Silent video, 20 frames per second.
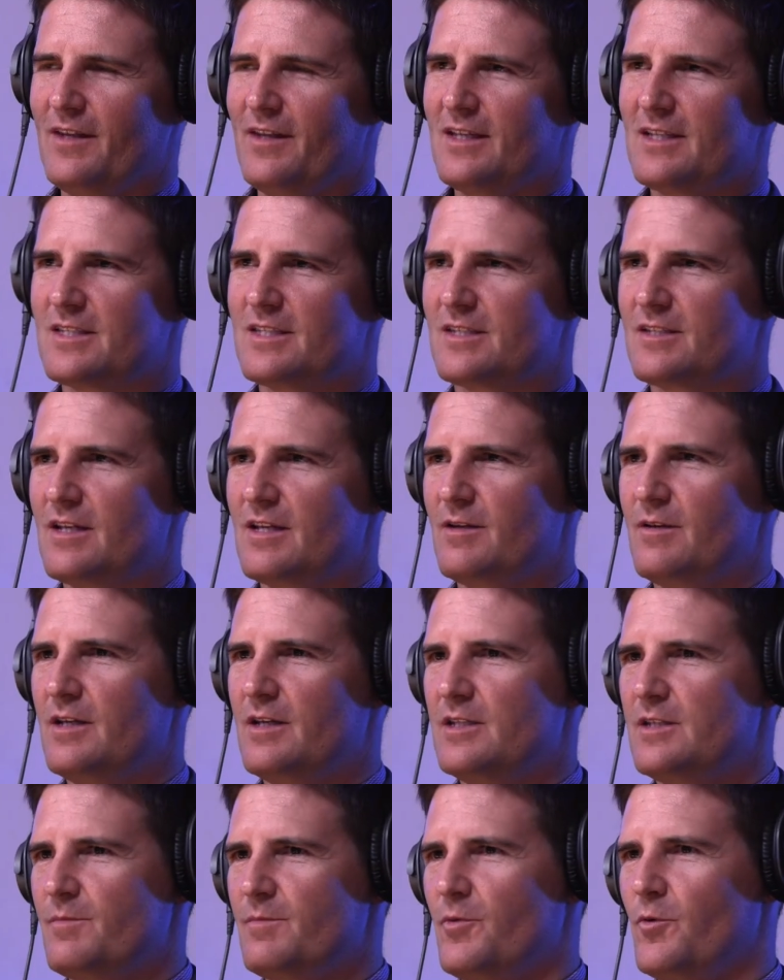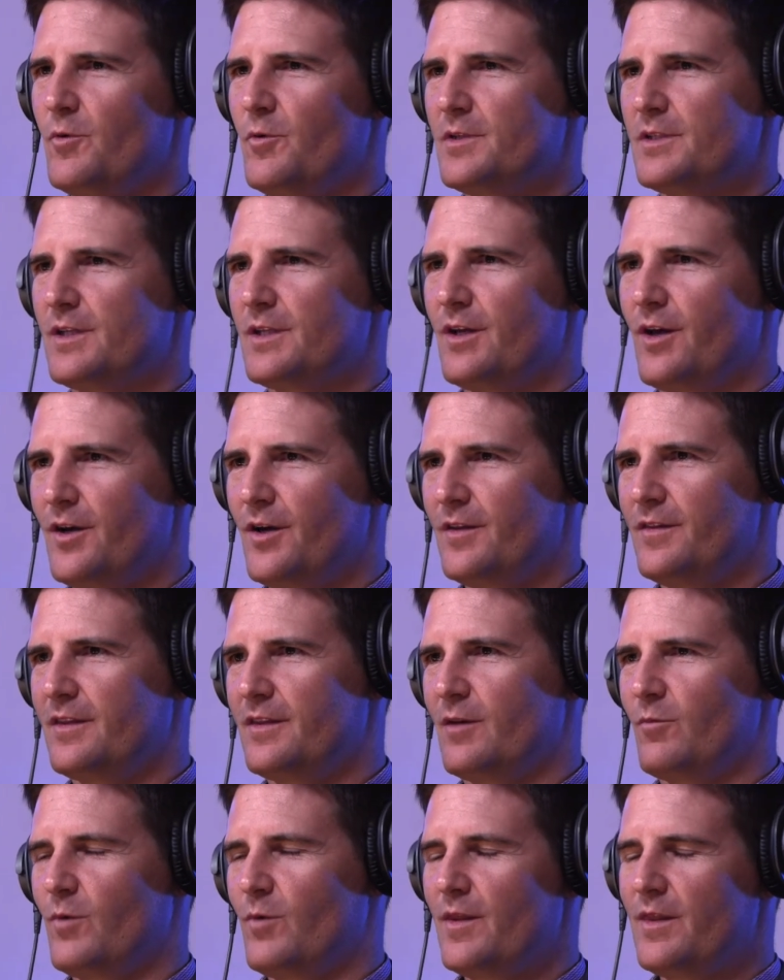think it's it's important to note
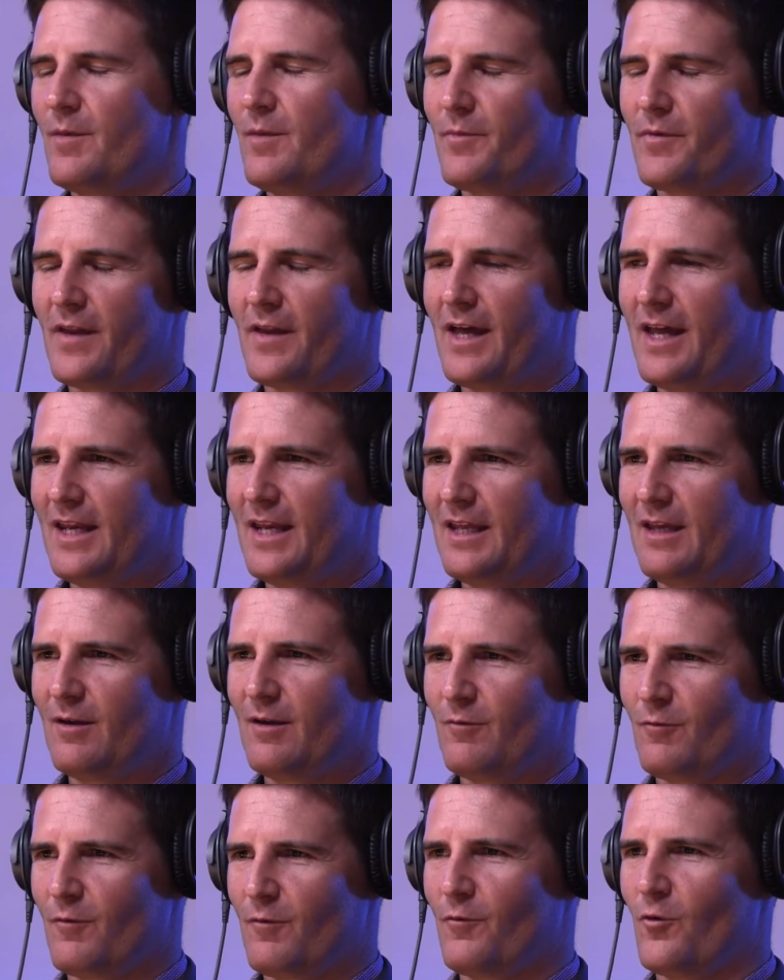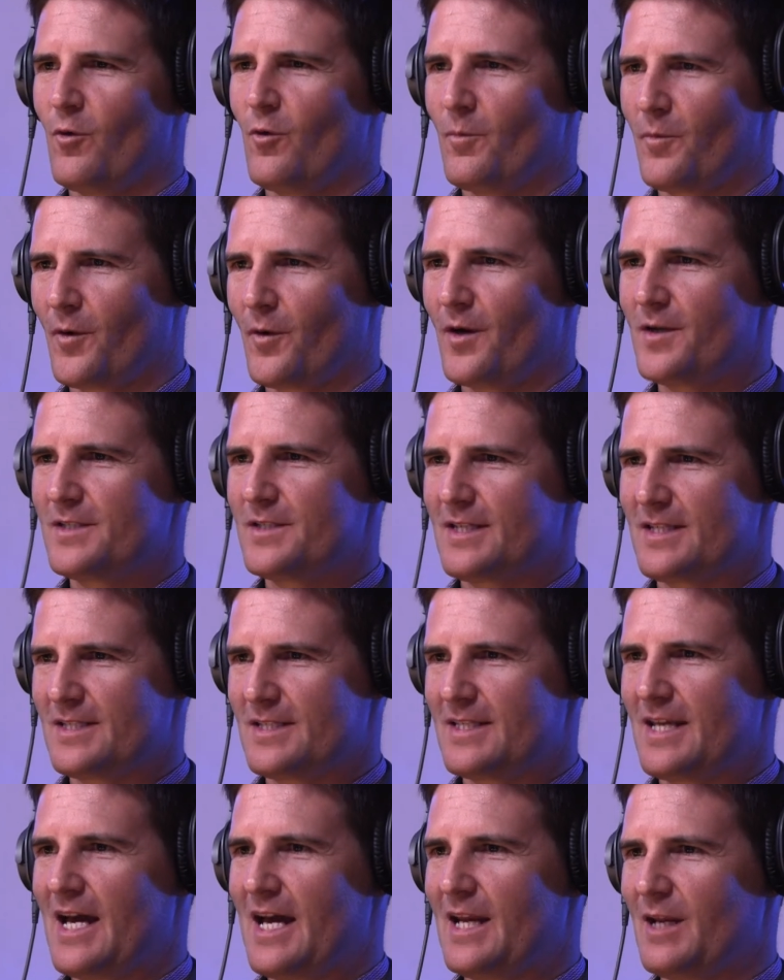that when the planning reform process
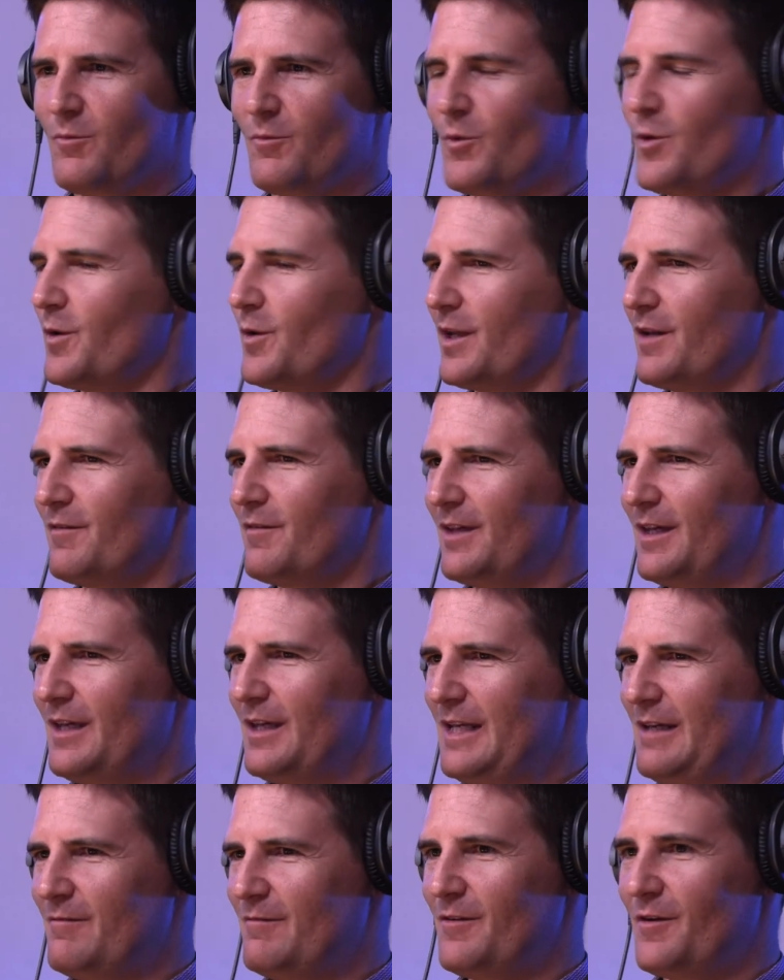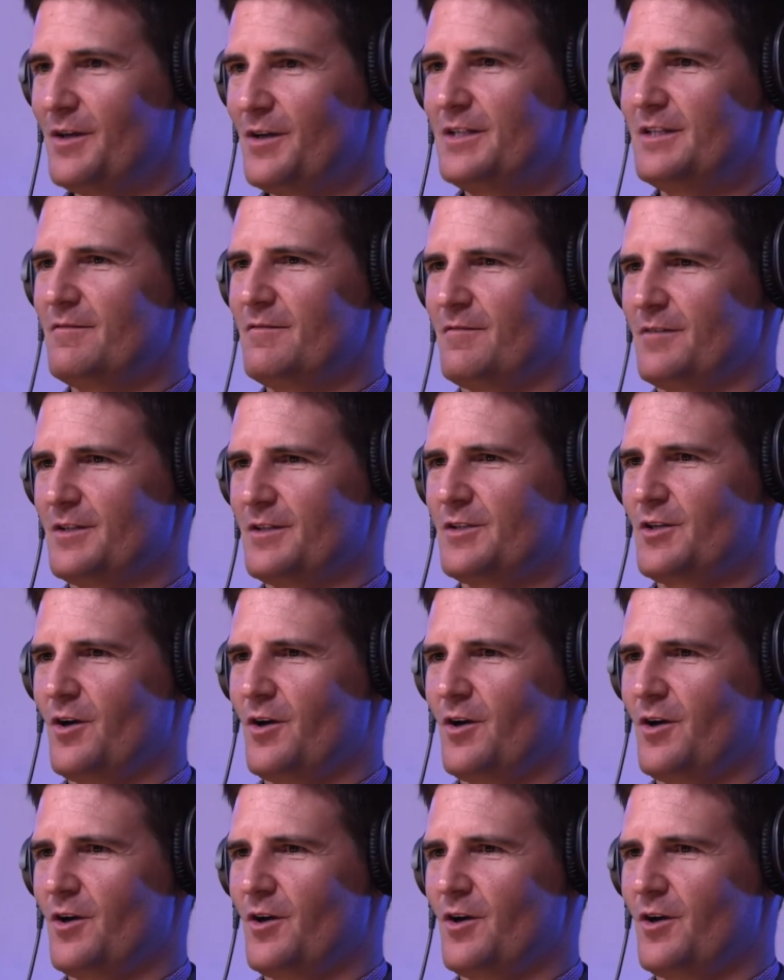started, we were living in very different